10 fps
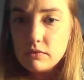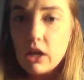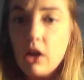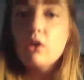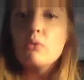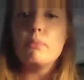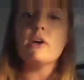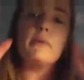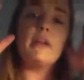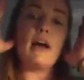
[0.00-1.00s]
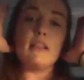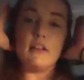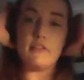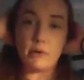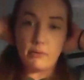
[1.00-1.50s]
Oh, bourbon. I
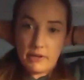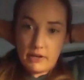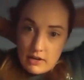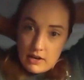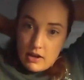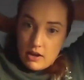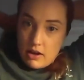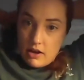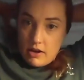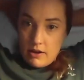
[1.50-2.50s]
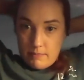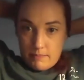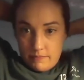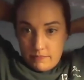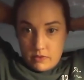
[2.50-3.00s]
love bourbon.
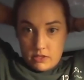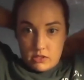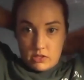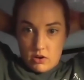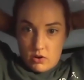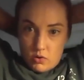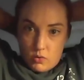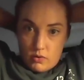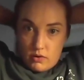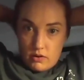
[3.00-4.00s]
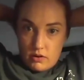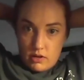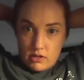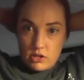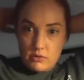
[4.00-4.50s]
So
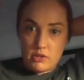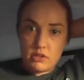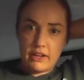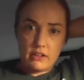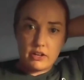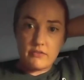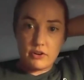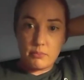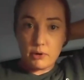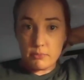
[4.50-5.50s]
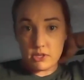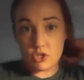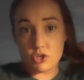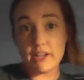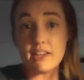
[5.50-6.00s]
you like looking for a bourbon
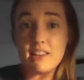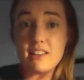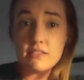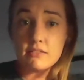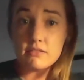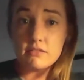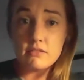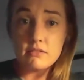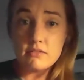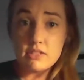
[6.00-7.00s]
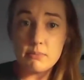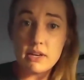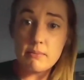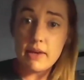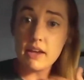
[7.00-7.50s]
drink, something
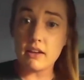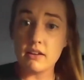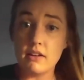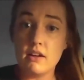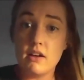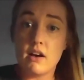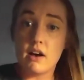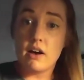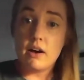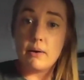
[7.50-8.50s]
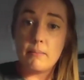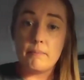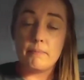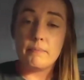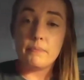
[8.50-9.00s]
to make?
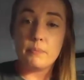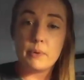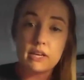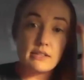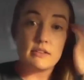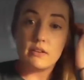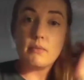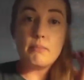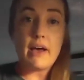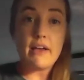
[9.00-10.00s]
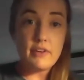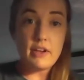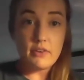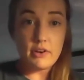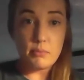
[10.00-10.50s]
Because my
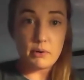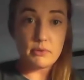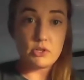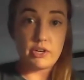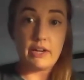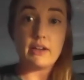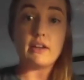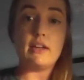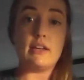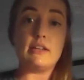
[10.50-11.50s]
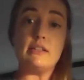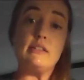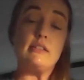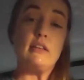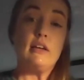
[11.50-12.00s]
favorite bourbon drink
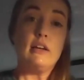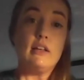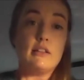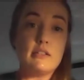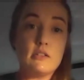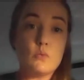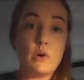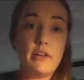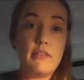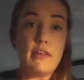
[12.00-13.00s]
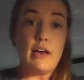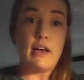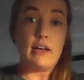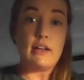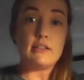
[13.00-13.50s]
is, this is one
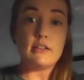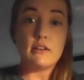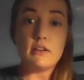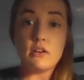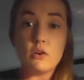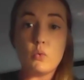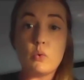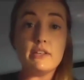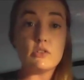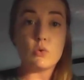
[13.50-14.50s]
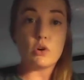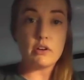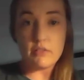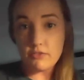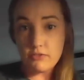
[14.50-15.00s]
that we sort
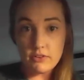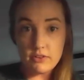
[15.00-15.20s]
of